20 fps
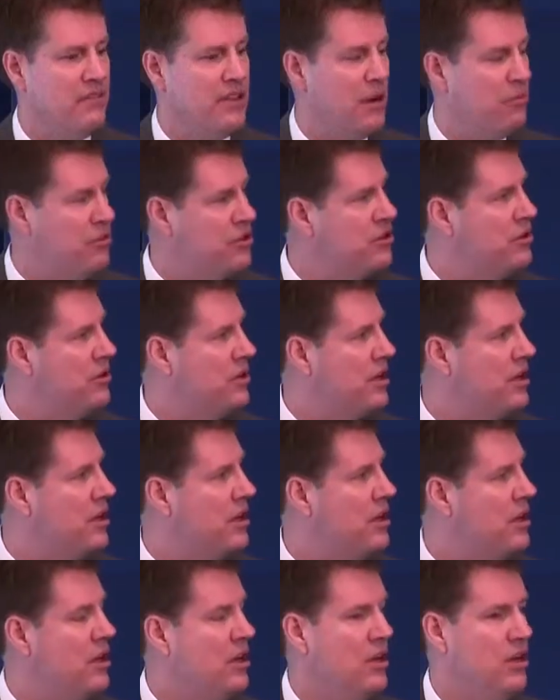the opportunity
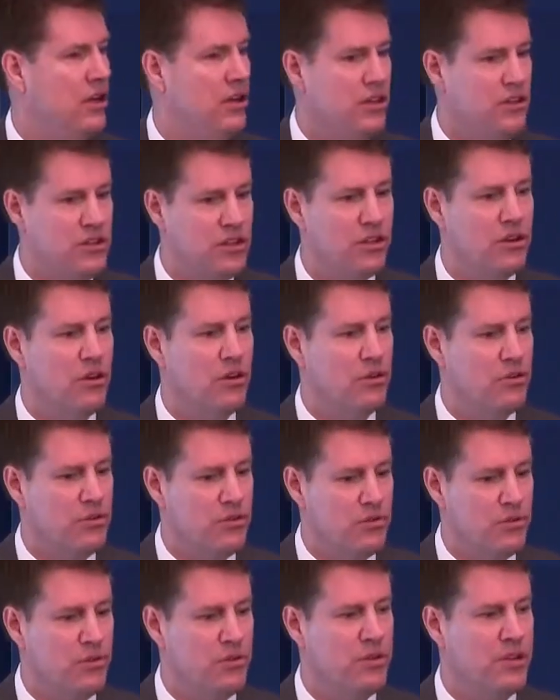to go
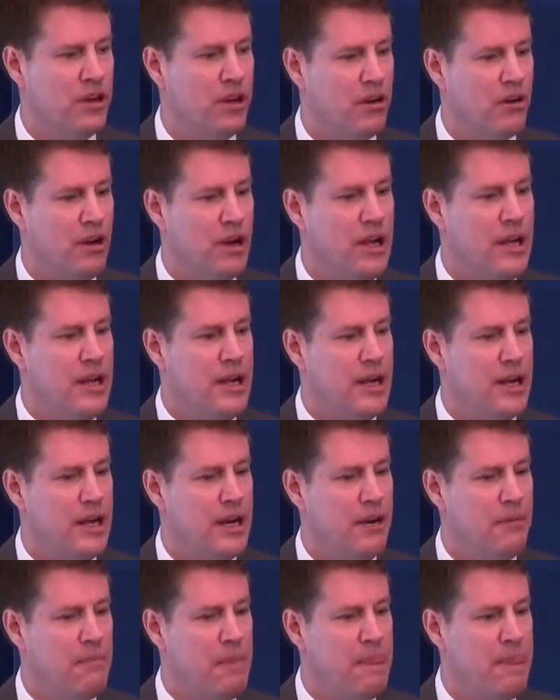through there.
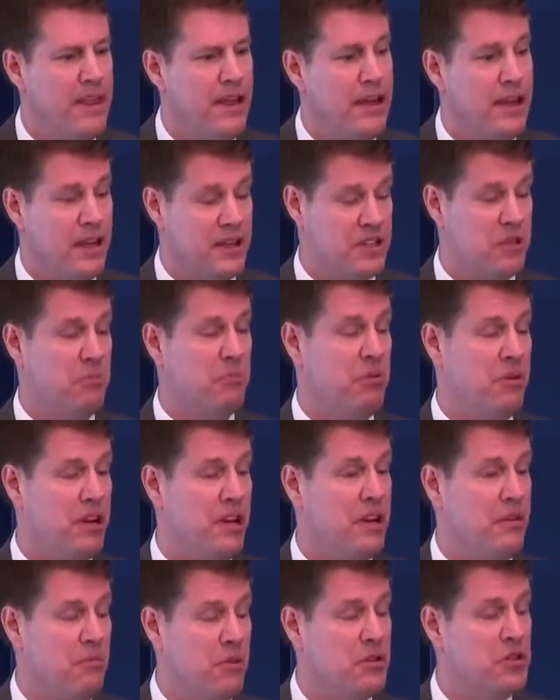It's a
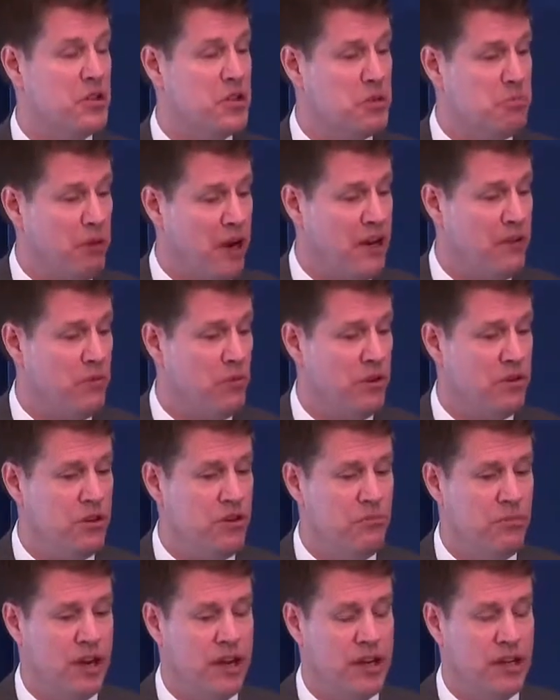pretty, despite what
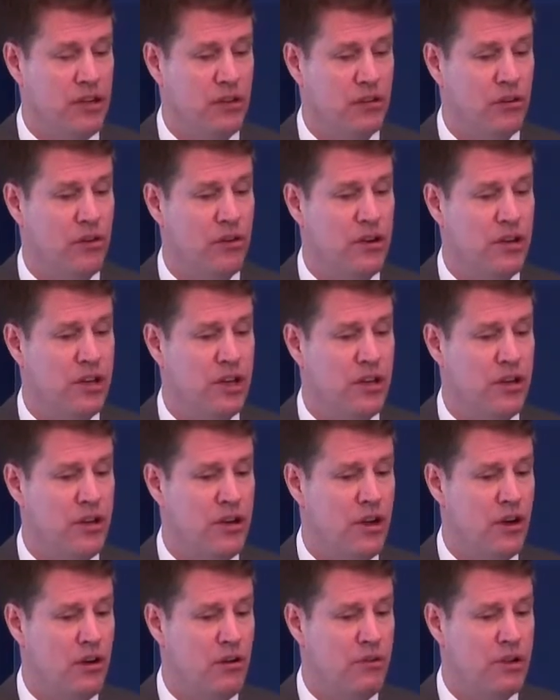you might learn and
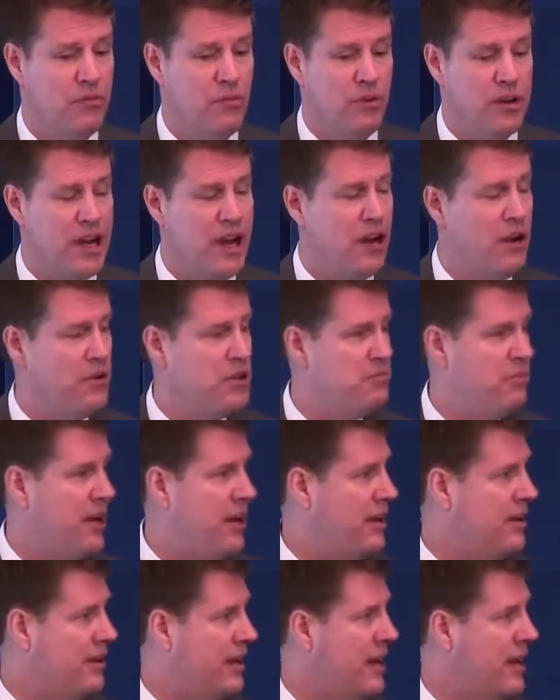know, and we're not always paying